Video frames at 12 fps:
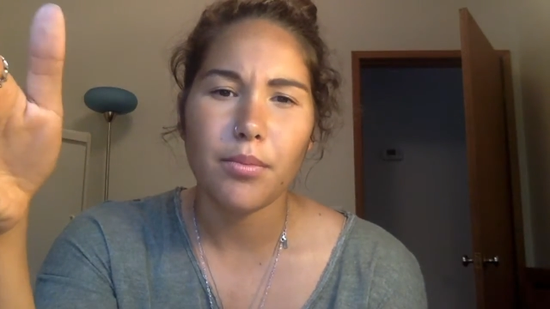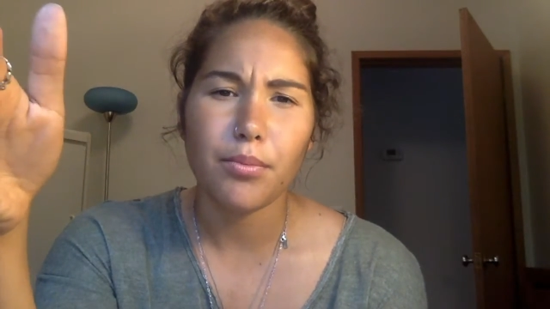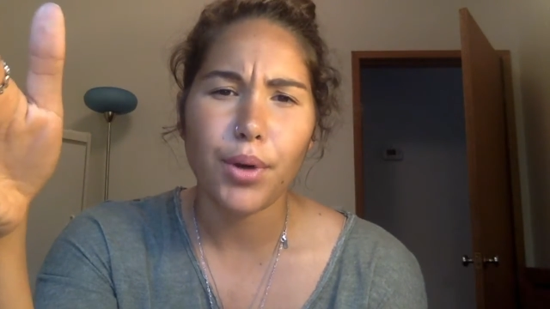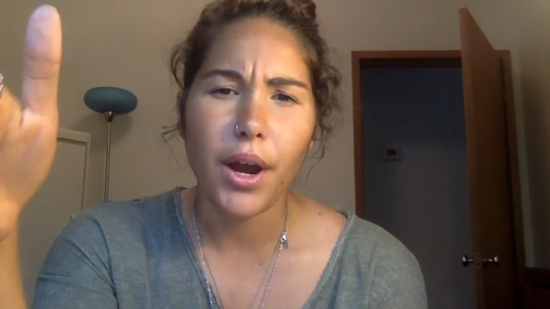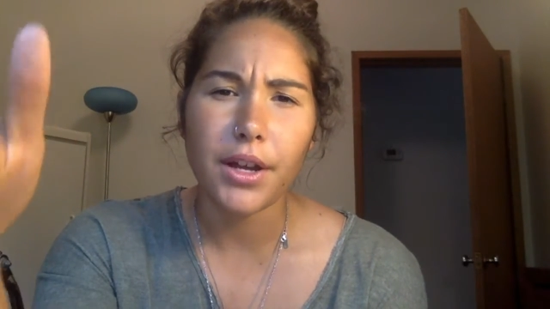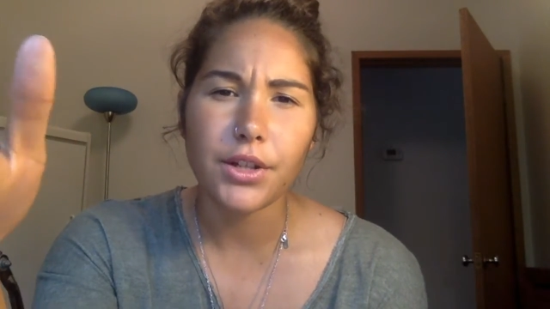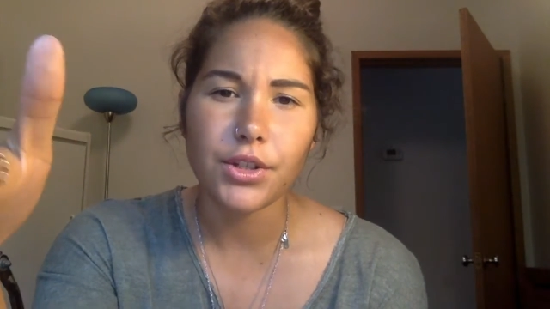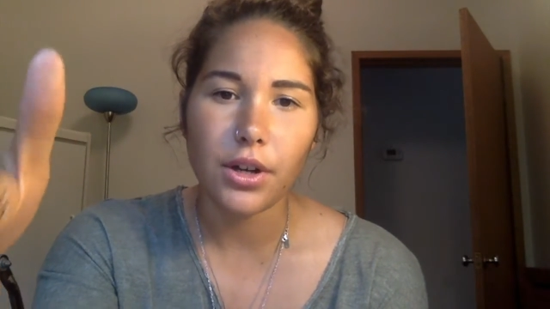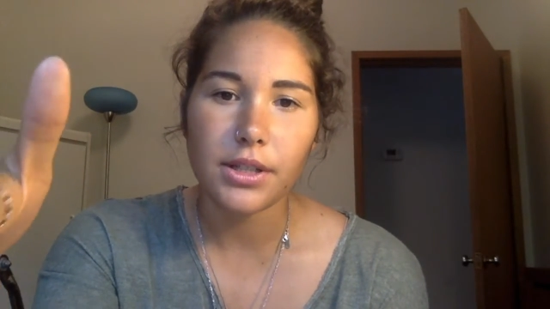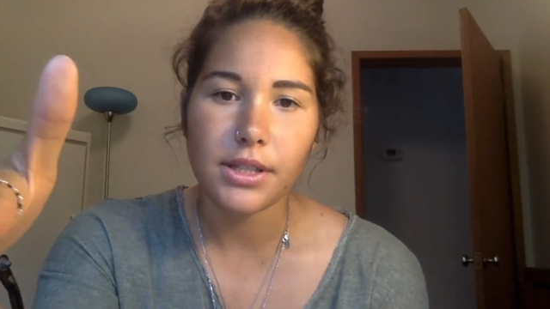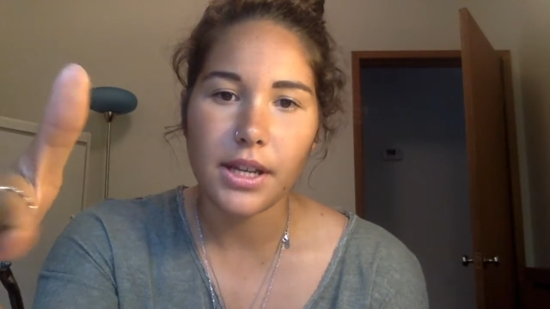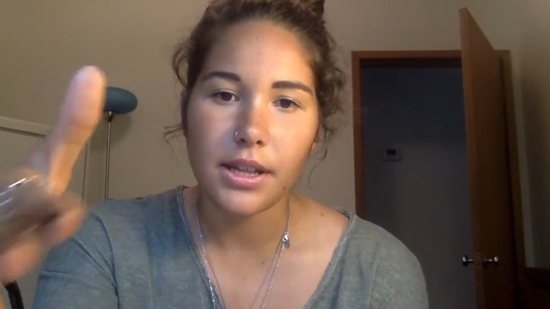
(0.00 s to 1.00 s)
Brian
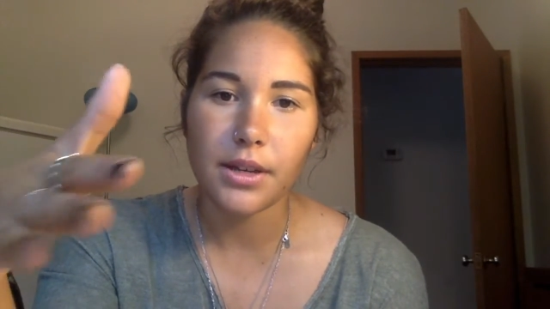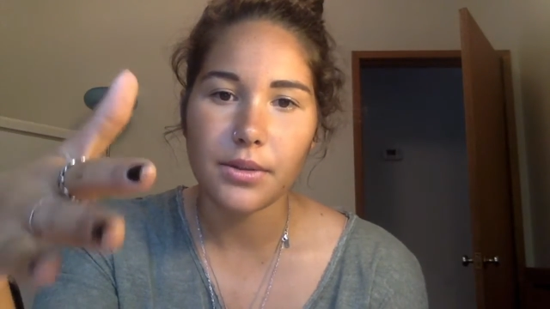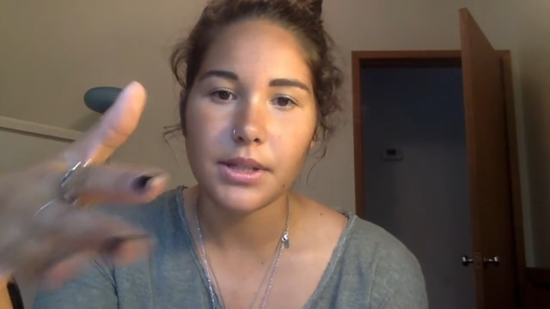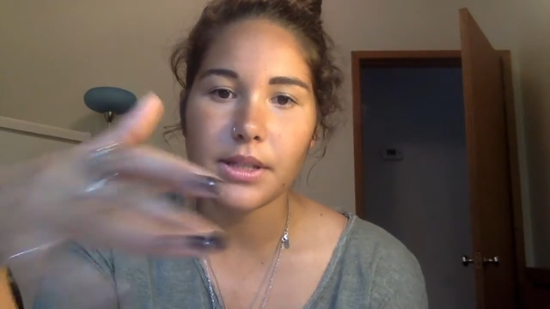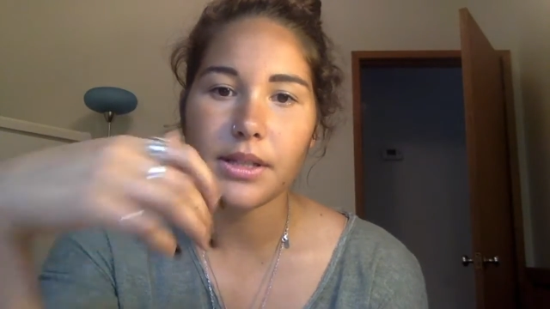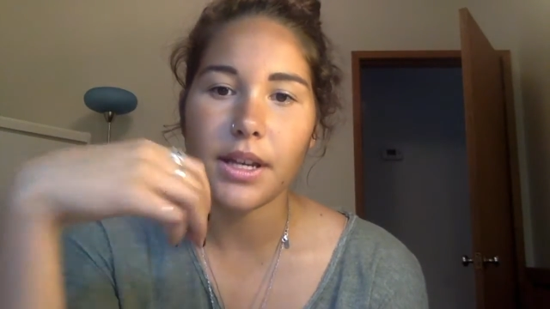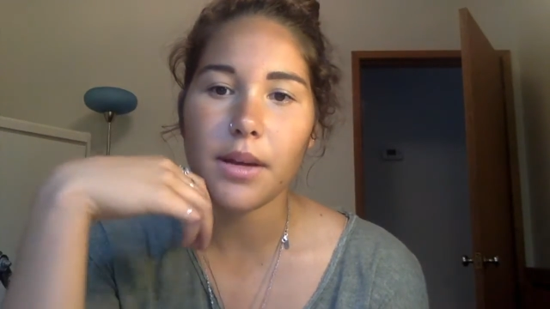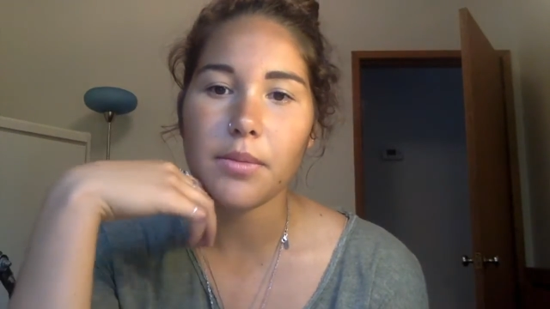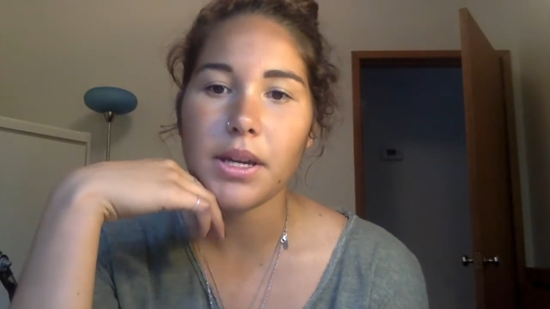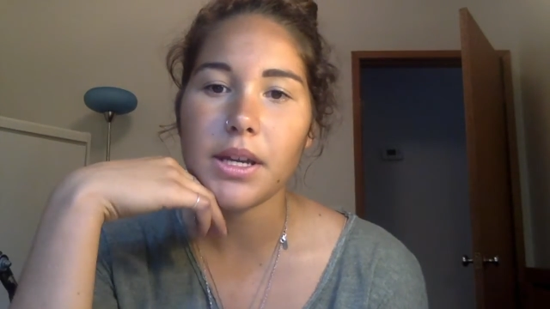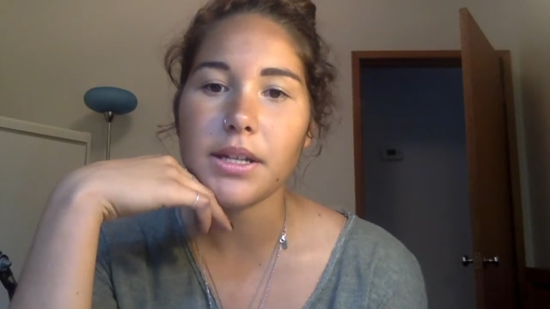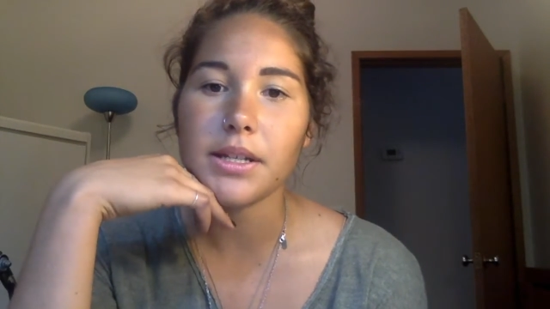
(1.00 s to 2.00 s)
Johnson, I think was his name,
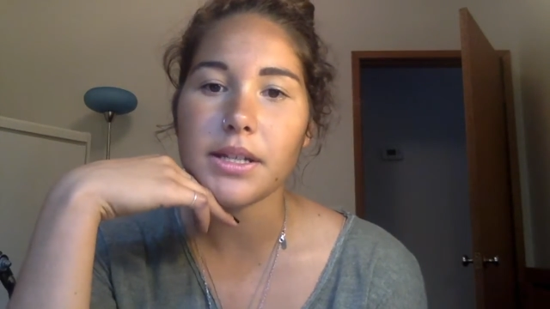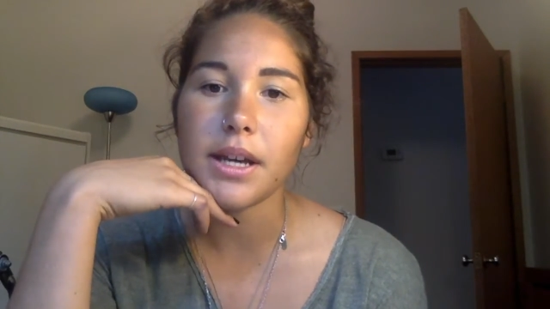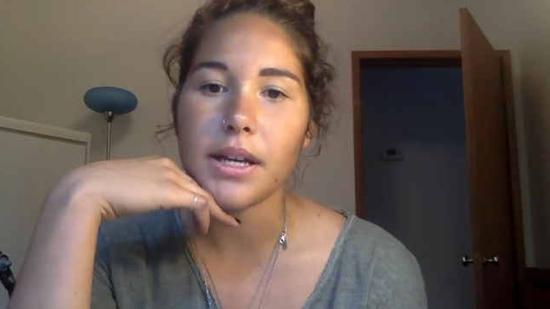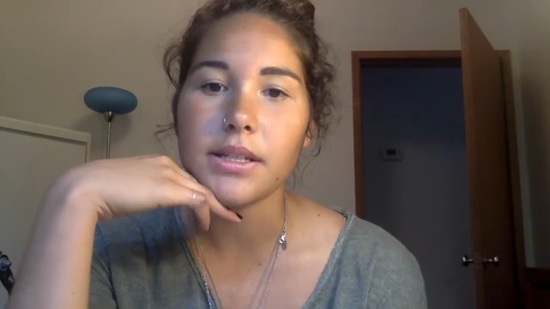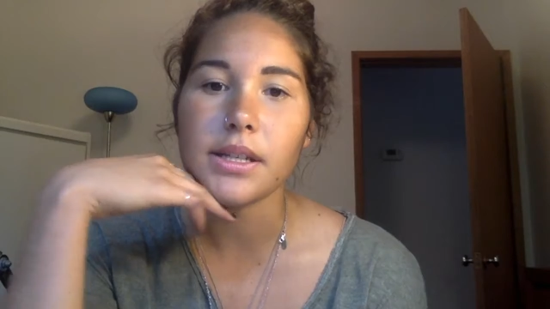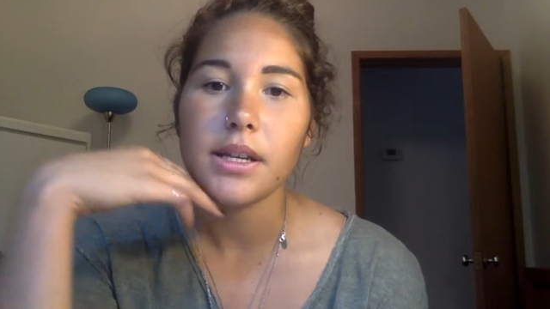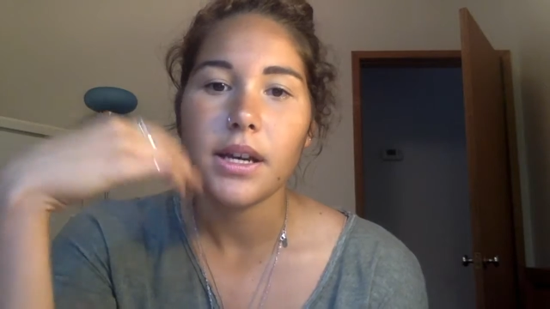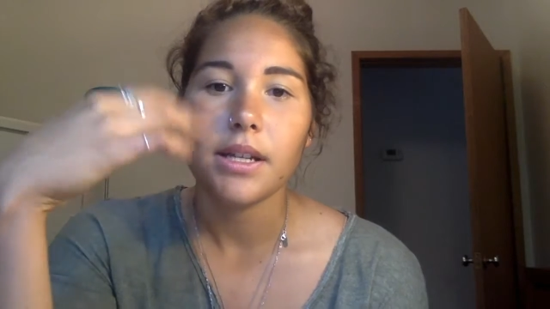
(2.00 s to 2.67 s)
he discussed